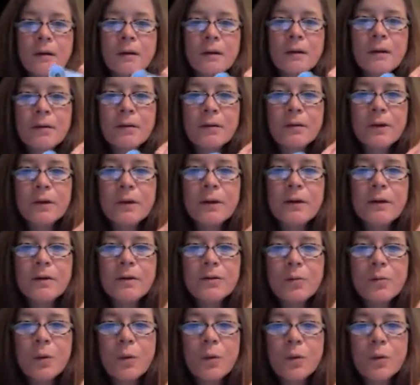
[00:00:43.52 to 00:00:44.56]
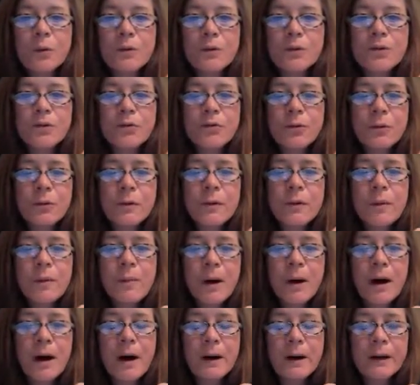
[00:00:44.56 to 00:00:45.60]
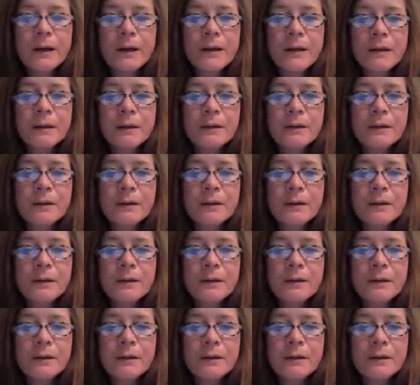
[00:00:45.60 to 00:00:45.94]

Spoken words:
Over here's where we'll screw in the body.